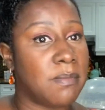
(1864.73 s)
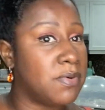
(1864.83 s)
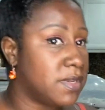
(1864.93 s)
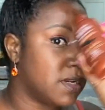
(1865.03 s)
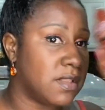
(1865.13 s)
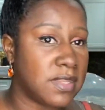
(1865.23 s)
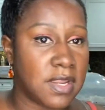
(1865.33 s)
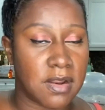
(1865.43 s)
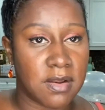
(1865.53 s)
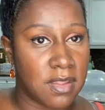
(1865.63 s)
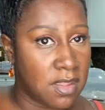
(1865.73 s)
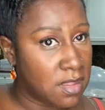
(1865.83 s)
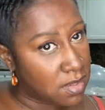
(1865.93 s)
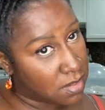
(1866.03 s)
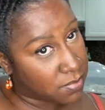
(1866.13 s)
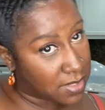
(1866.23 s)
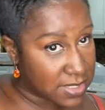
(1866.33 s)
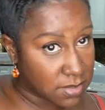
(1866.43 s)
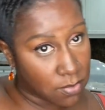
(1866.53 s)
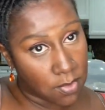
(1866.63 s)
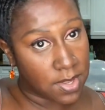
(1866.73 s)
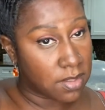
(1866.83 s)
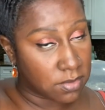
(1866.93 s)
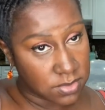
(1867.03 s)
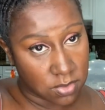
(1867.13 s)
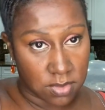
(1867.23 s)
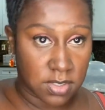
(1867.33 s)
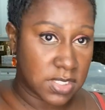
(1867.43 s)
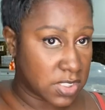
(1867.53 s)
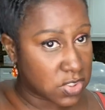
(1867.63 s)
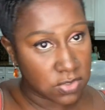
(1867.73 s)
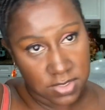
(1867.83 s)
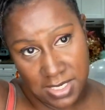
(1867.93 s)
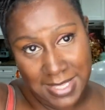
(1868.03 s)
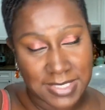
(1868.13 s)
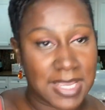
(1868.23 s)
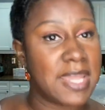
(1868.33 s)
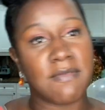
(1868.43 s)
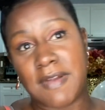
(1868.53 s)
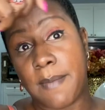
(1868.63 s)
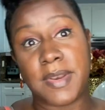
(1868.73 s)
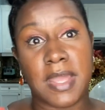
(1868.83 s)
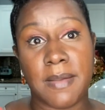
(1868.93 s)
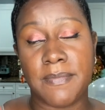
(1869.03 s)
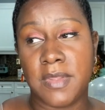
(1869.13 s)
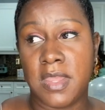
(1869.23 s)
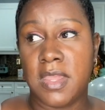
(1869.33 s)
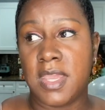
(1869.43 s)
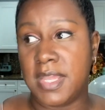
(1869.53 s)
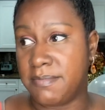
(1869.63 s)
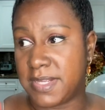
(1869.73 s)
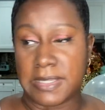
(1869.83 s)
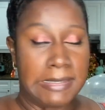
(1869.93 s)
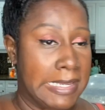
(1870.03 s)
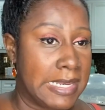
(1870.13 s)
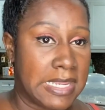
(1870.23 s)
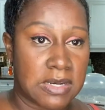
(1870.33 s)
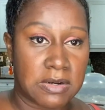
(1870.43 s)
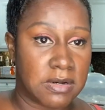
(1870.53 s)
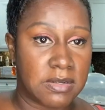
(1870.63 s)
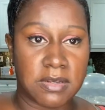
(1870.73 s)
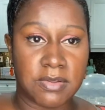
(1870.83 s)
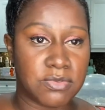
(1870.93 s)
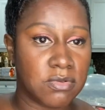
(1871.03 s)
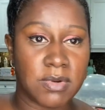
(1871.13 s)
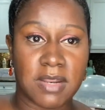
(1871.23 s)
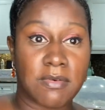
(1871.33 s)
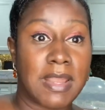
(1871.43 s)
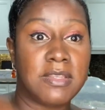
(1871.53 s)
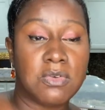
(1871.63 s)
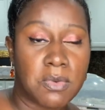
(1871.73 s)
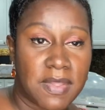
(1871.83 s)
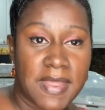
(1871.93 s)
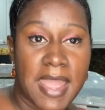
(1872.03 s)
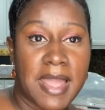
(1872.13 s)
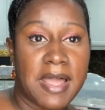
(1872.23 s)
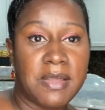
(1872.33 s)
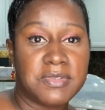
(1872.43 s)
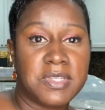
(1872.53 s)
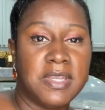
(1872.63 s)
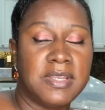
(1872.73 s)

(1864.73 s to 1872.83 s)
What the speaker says: I put it on there, I put like some oils or conditioners in that side and wrap it up and be cleaning or, you know, doing whatever I do around the house,